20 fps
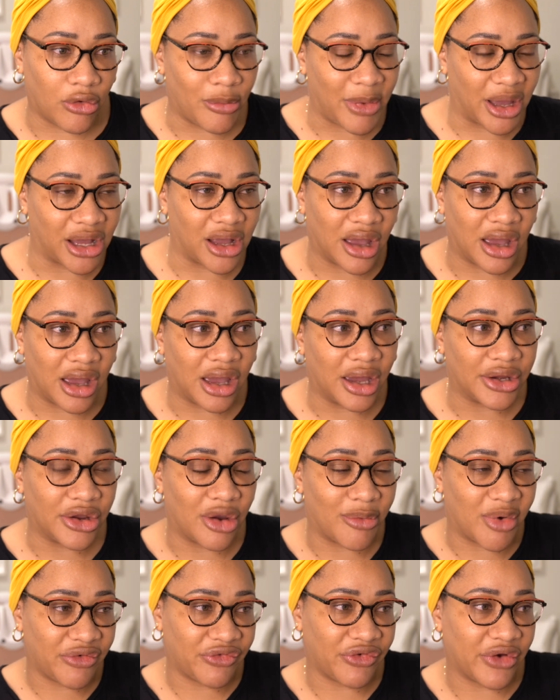oh my god,
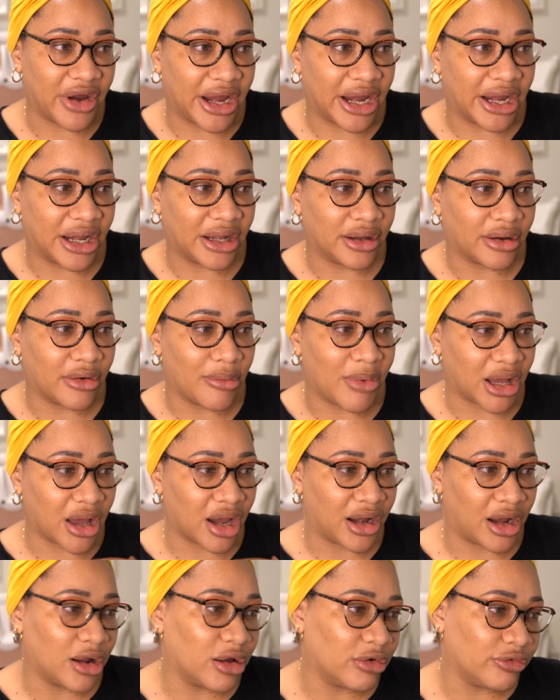you're my friend, oh my
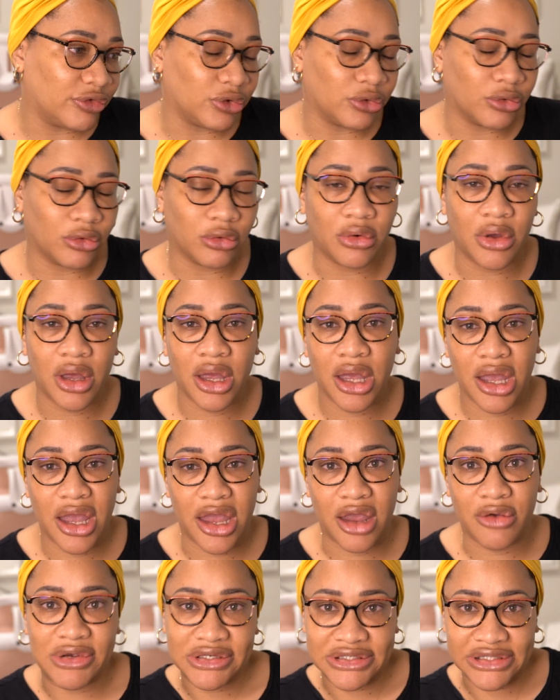god, I love you.
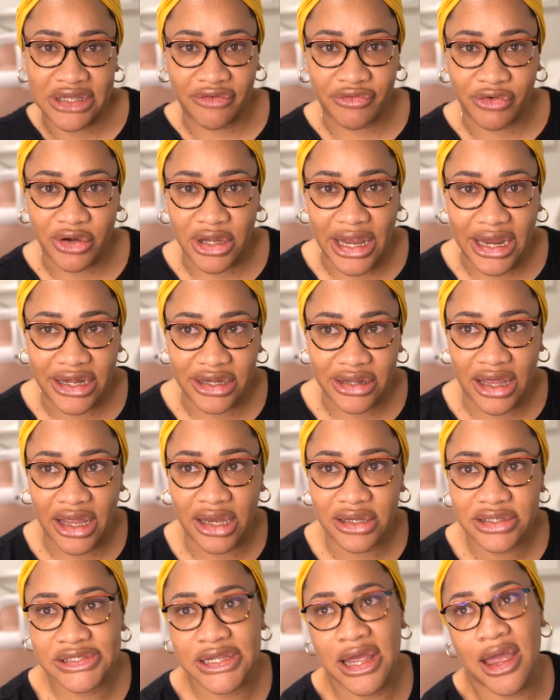It was never like
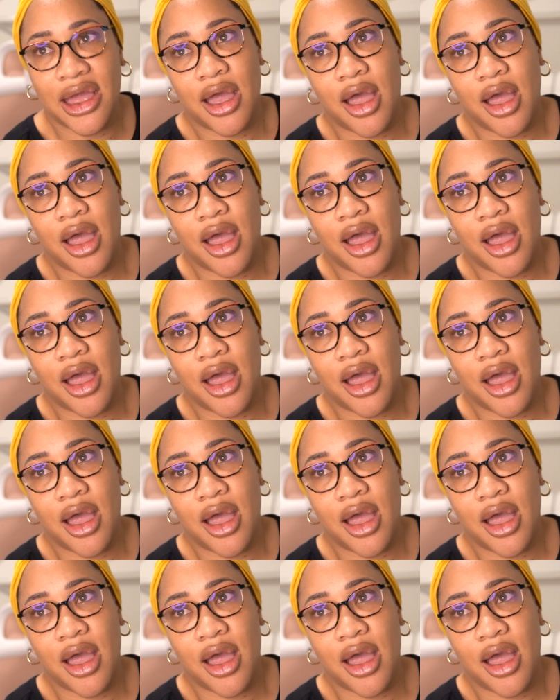that.